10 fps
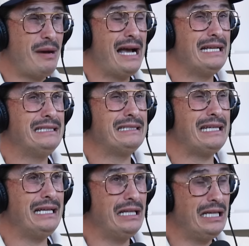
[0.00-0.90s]
my
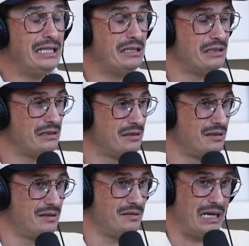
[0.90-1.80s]
ceiling mm.